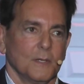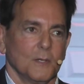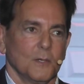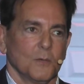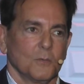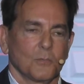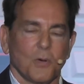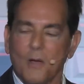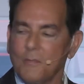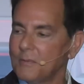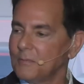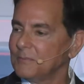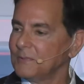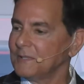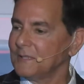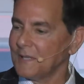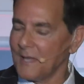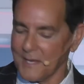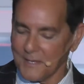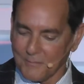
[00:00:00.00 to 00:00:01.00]

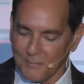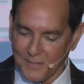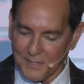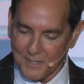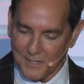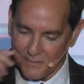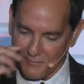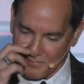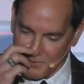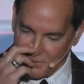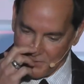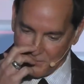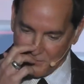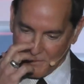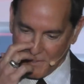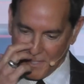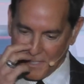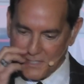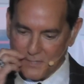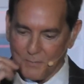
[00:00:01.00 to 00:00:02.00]
Probably like many of you,
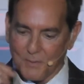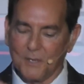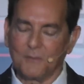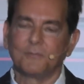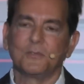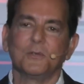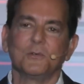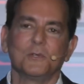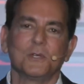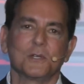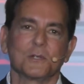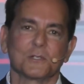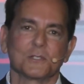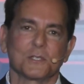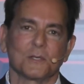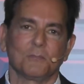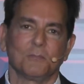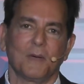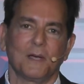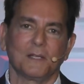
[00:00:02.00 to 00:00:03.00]
I spent a few years
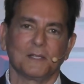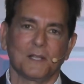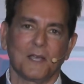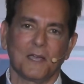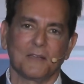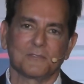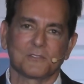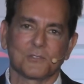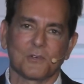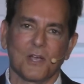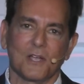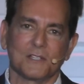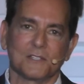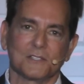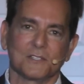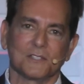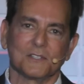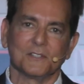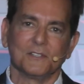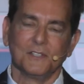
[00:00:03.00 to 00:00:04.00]
of my life trying
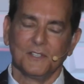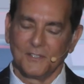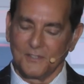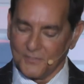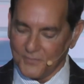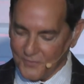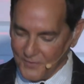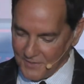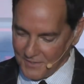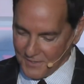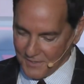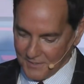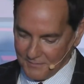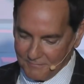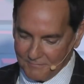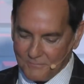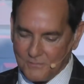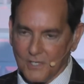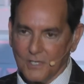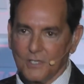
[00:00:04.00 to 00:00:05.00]
to fit
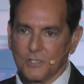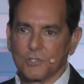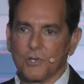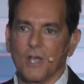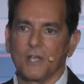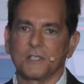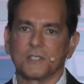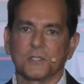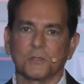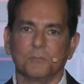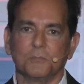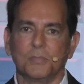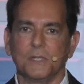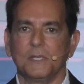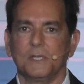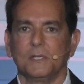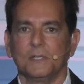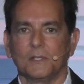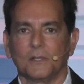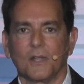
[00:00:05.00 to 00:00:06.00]
in, trying to
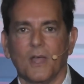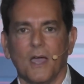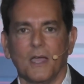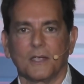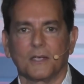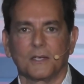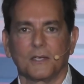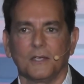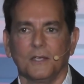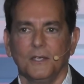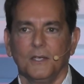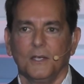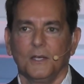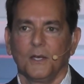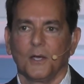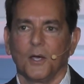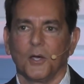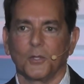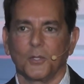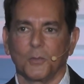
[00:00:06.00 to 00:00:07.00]
be like
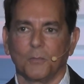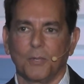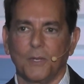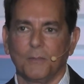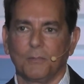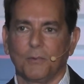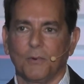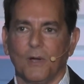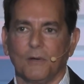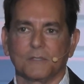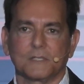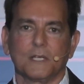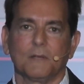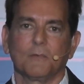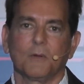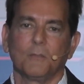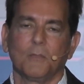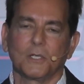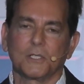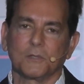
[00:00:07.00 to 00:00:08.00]
other people. I was
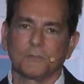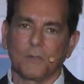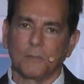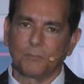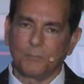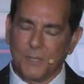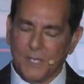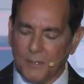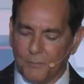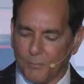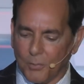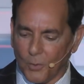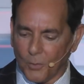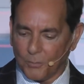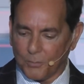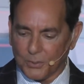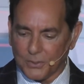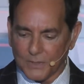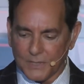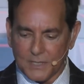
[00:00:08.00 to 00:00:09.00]
never much of a people
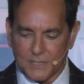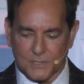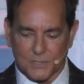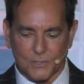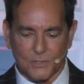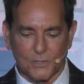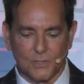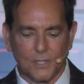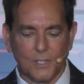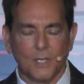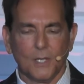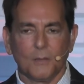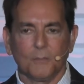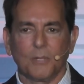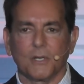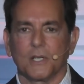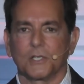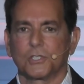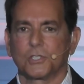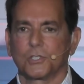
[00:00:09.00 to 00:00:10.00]
pleaser,
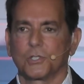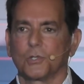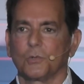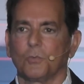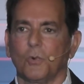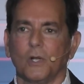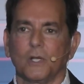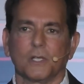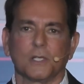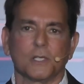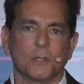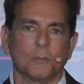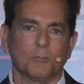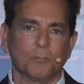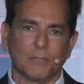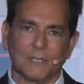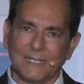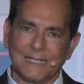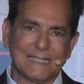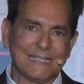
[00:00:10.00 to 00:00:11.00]
but I sure wanted to
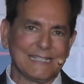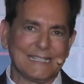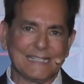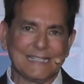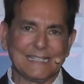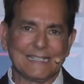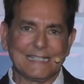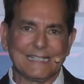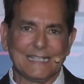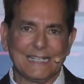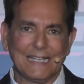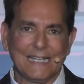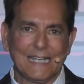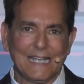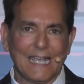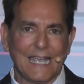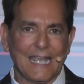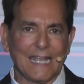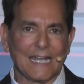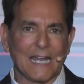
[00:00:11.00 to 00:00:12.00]
blend in,
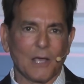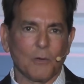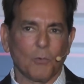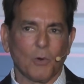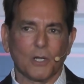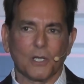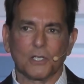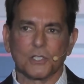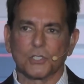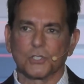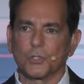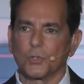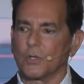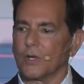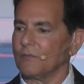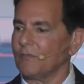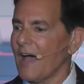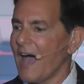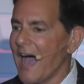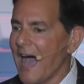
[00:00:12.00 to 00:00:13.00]
and I wanted to sort
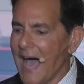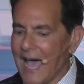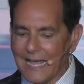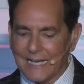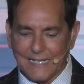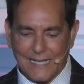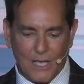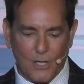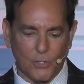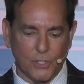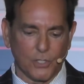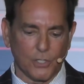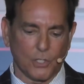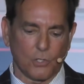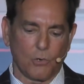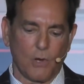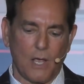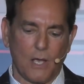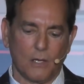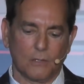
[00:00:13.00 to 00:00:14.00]
of hide out in the
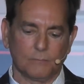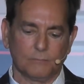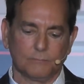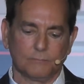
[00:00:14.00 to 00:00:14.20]
crowd.